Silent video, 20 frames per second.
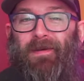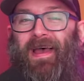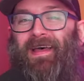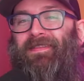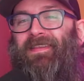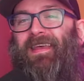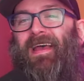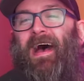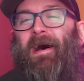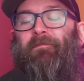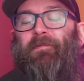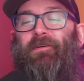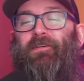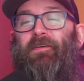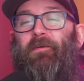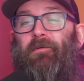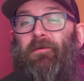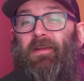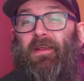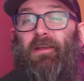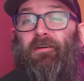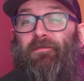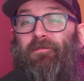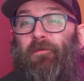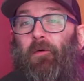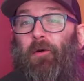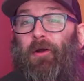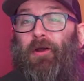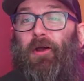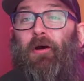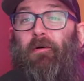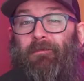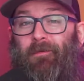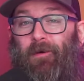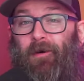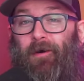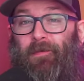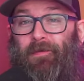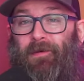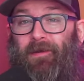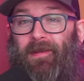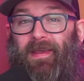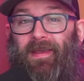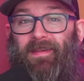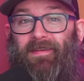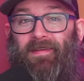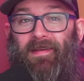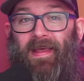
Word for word: at the opportunity to fork over all their kids'